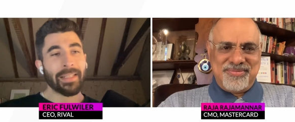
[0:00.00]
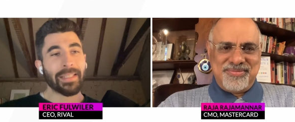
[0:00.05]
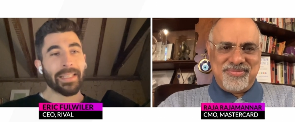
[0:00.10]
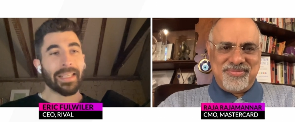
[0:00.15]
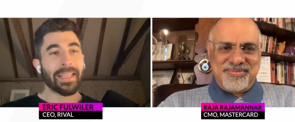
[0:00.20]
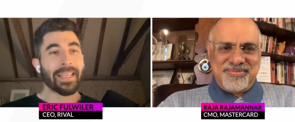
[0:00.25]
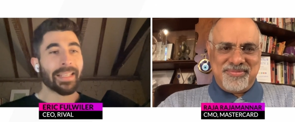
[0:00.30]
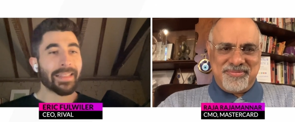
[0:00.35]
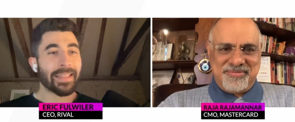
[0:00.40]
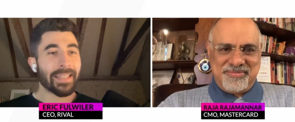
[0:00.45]

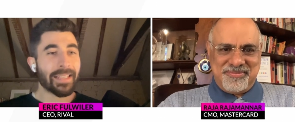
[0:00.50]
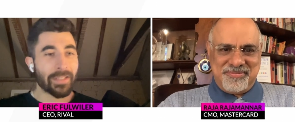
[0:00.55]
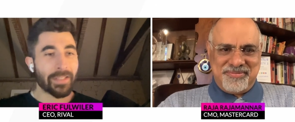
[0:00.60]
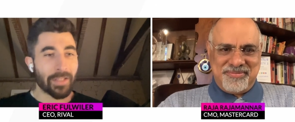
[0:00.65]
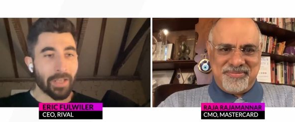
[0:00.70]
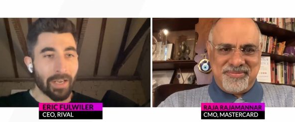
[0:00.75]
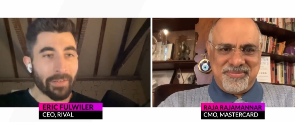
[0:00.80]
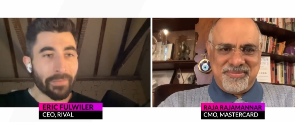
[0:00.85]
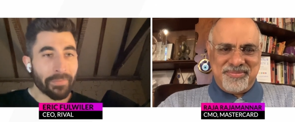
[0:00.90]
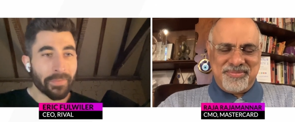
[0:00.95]
Speaker 1: To kick
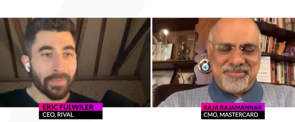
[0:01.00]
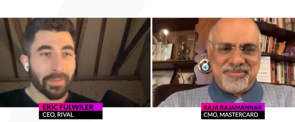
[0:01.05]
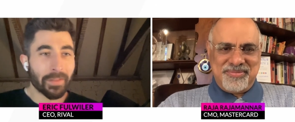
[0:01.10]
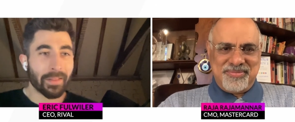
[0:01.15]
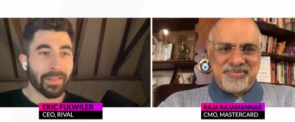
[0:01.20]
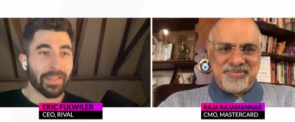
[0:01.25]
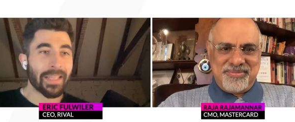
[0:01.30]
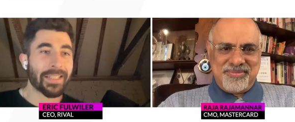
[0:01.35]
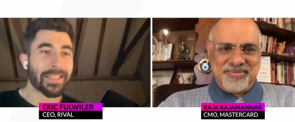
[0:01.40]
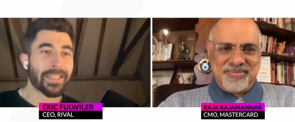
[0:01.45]
things off,
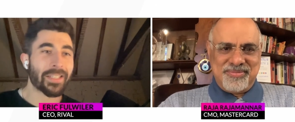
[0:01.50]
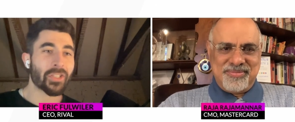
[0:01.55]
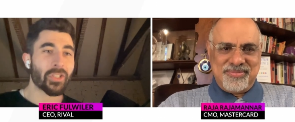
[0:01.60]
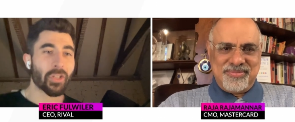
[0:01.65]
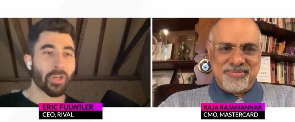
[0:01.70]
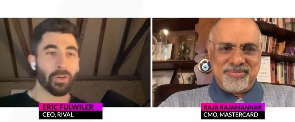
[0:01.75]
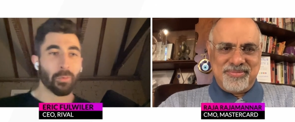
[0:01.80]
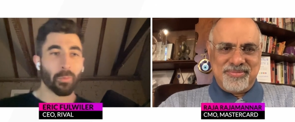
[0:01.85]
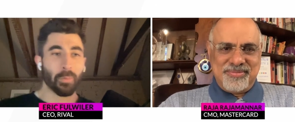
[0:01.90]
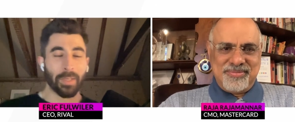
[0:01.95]
let's
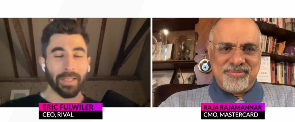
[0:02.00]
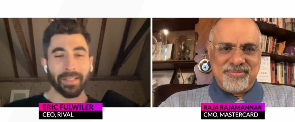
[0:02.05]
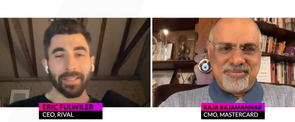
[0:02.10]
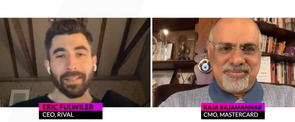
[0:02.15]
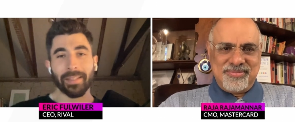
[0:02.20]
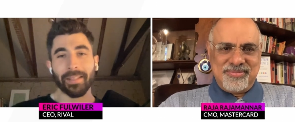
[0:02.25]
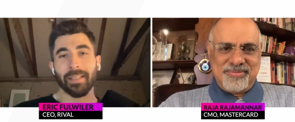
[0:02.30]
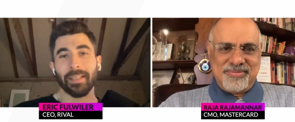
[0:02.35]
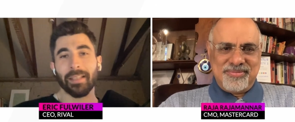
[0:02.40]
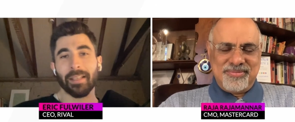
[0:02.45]
start
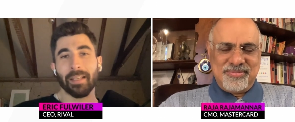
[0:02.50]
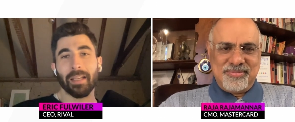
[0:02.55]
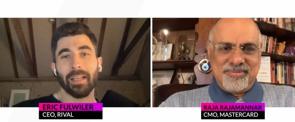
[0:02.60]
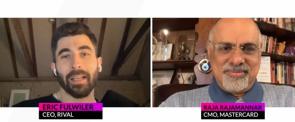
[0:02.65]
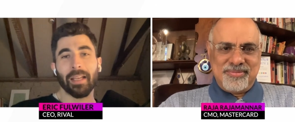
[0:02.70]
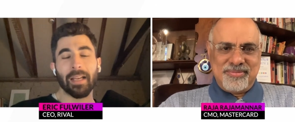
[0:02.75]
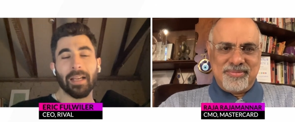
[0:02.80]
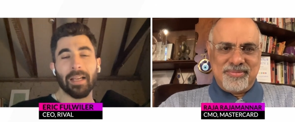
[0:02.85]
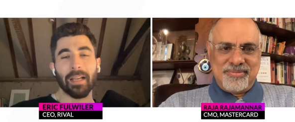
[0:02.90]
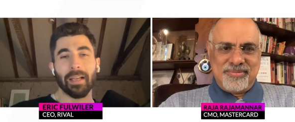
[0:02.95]
with
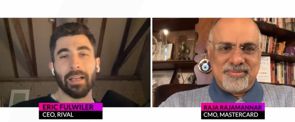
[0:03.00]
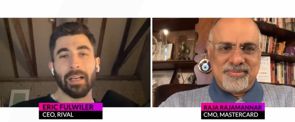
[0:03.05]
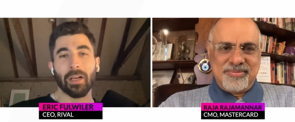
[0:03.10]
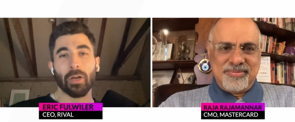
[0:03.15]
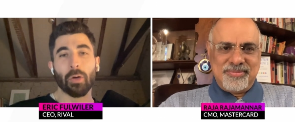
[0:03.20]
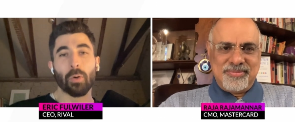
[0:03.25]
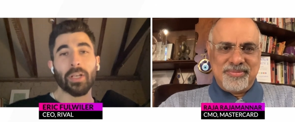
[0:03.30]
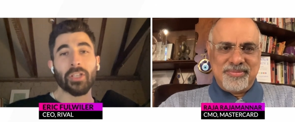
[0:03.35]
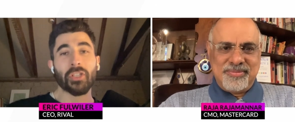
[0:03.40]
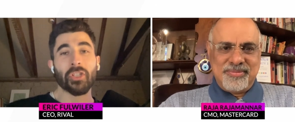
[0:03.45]
uh,
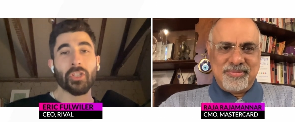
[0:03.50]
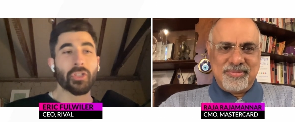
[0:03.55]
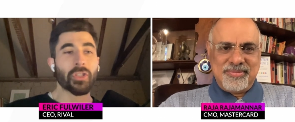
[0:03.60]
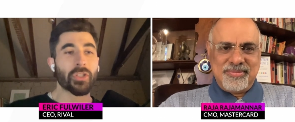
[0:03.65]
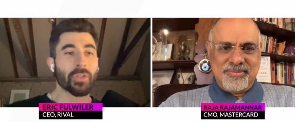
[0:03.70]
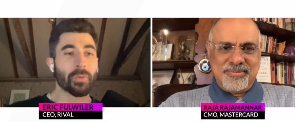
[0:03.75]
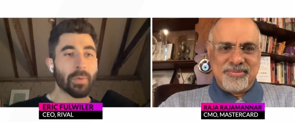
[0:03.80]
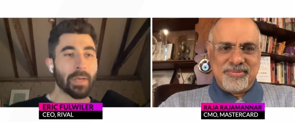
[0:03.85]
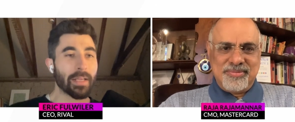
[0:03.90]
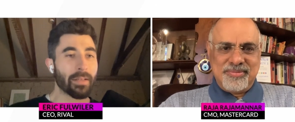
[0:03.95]
a question
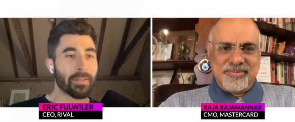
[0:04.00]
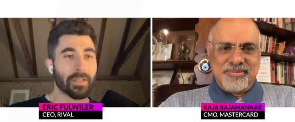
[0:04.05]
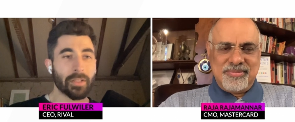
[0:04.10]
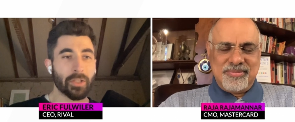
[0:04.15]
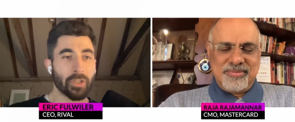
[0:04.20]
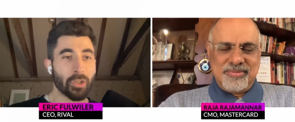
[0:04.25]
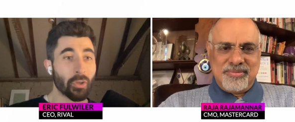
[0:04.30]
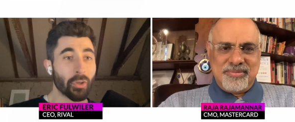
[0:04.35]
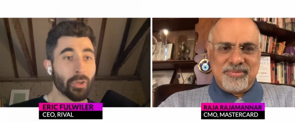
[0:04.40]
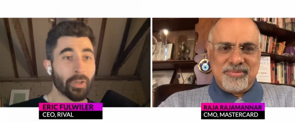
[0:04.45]
just
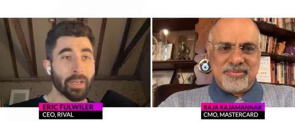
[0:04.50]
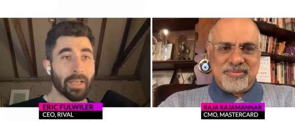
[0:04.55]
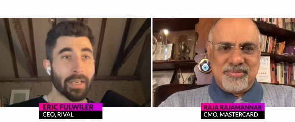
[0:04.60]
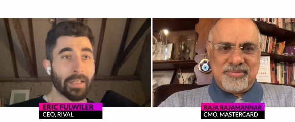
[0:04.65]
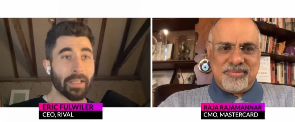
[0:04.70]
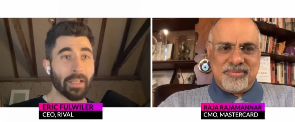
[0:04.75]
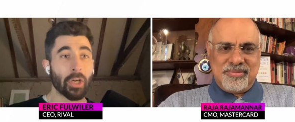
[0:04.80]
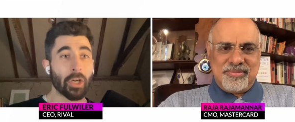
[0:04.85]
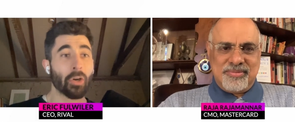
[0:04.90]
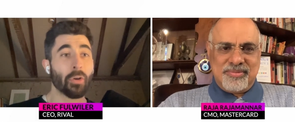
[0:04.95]
around your
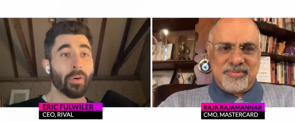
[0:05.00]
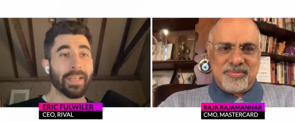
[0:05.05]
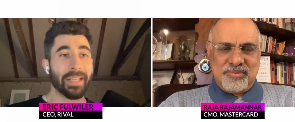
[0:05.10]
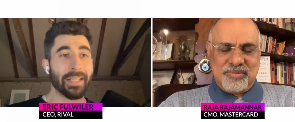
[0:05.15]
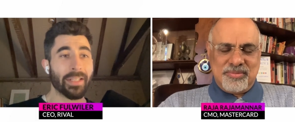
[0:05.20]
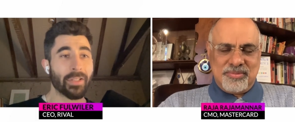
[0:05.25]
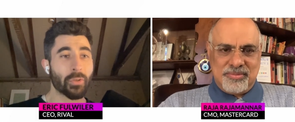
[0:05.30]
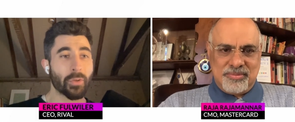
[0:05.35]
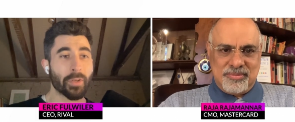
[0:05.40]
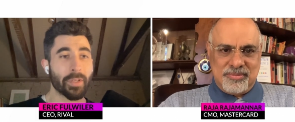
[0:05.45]
kind of
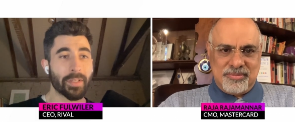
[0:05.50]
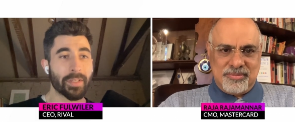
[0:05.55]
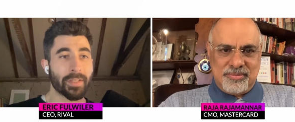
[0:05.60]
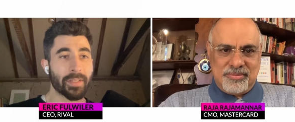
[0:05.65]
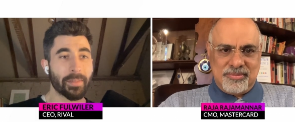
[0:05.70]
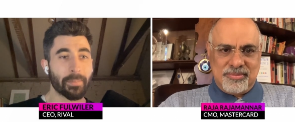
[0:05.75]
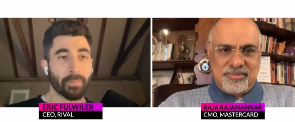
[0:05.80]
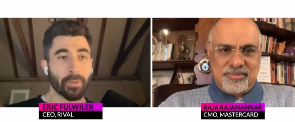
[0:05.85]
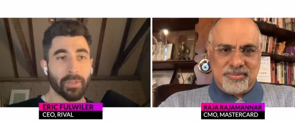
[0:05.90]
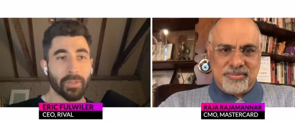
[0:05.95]
current
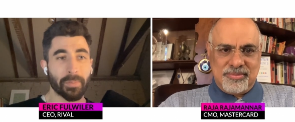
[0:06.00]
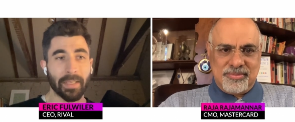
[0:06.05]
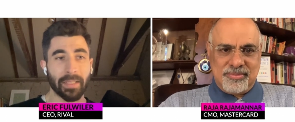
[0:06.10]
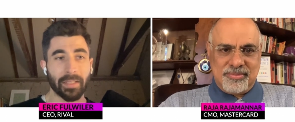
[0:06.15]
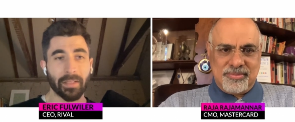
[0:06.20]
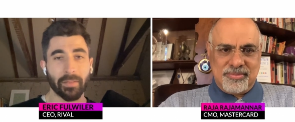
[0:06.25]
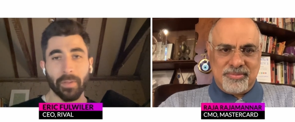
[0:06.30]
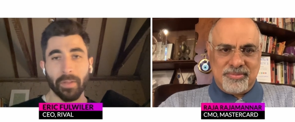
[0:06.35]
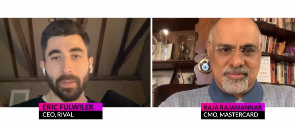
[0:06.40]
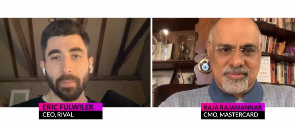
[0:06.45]
interests and
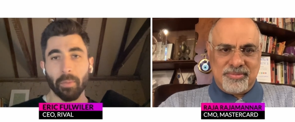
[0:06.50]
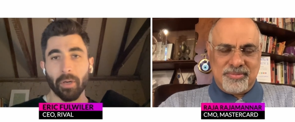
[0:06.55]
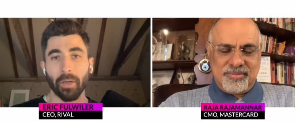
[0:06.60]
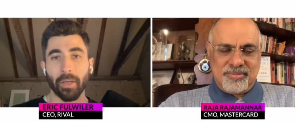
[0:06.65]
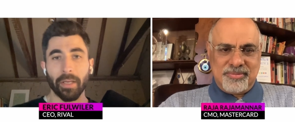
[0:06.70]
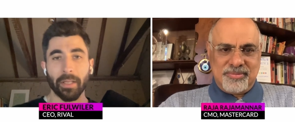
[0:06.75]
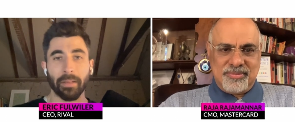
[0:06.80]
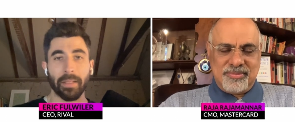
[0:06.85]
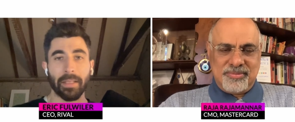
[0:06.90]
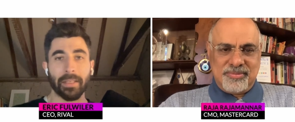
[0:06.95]
perspective on the
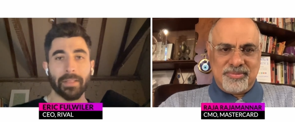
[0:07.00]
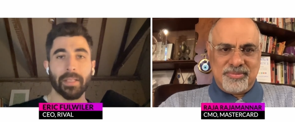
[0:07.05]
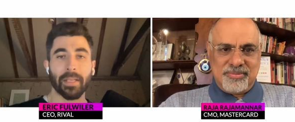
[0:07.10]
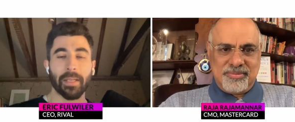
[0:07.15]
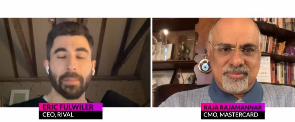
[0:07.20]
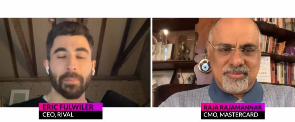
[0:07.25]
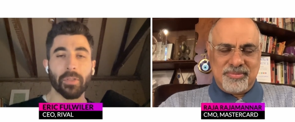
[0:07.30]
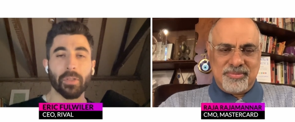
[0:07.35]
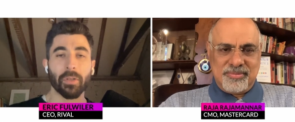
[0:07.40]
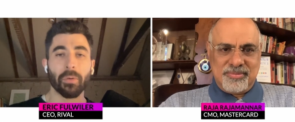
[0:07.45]
marketing
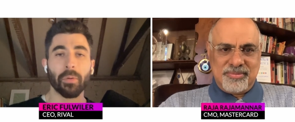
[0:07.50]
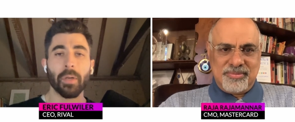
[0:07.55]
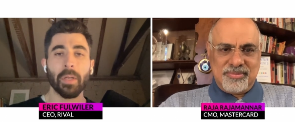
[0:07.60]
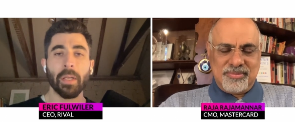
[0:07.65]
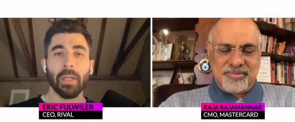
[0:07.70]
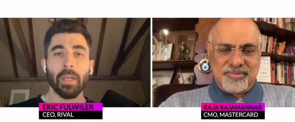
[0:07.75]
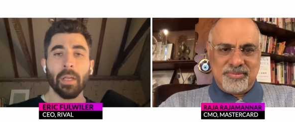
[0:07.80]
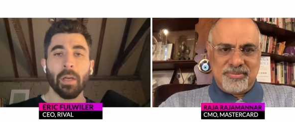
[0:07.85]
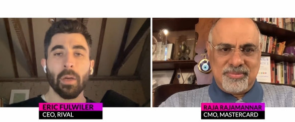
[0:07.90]
landscape. So,